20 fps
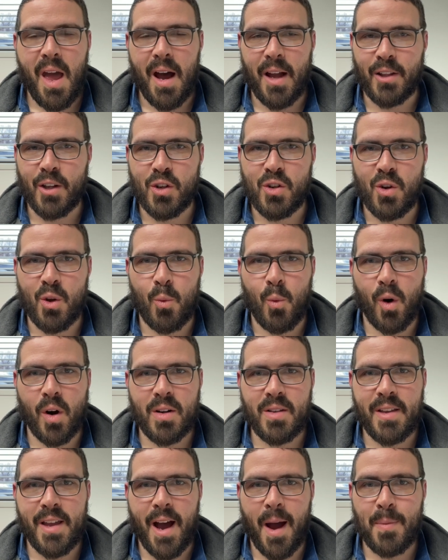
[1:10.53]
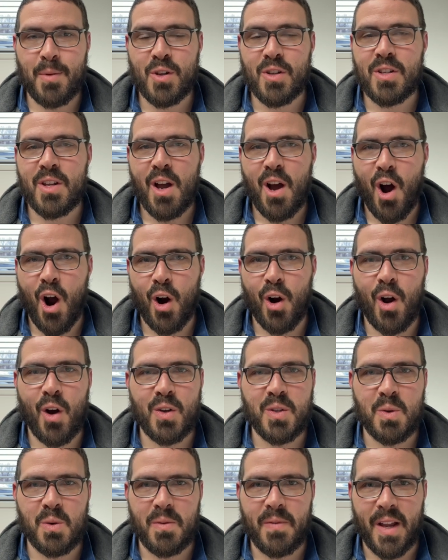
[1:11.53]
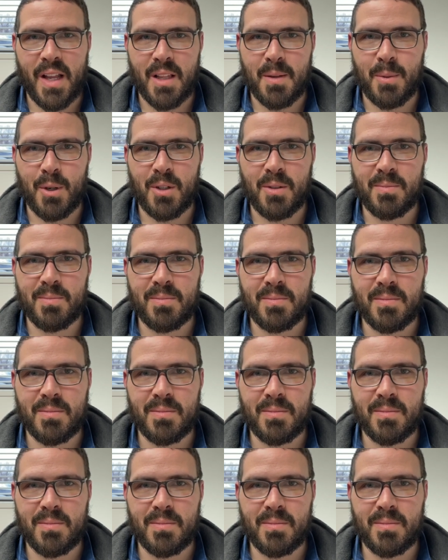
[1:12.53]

Additional warranty options are also available.